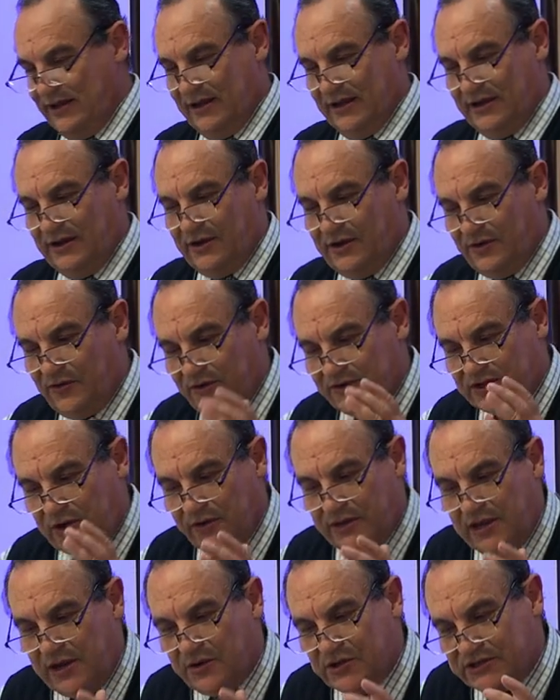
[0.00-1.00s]
Now, so
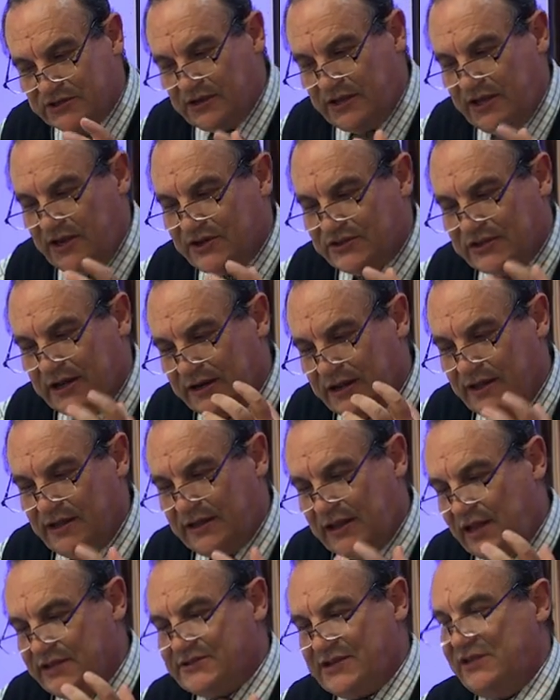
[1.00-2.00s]
here's, here's our,
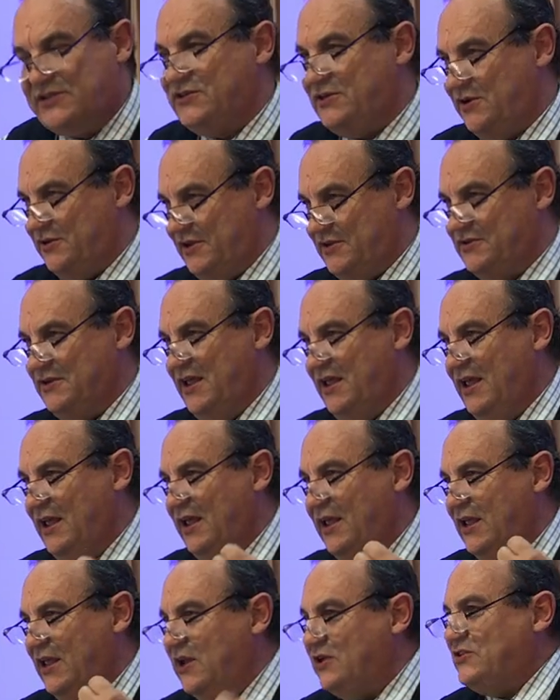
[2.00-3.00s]
let's get serious.
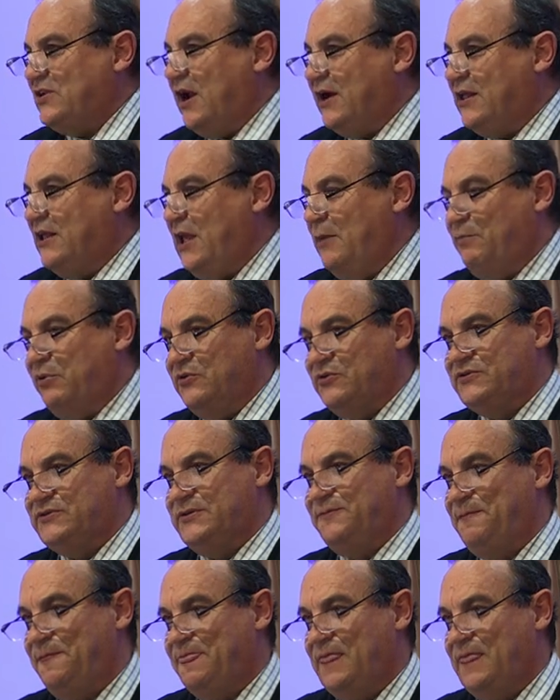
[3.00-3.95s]
Here's Archippus.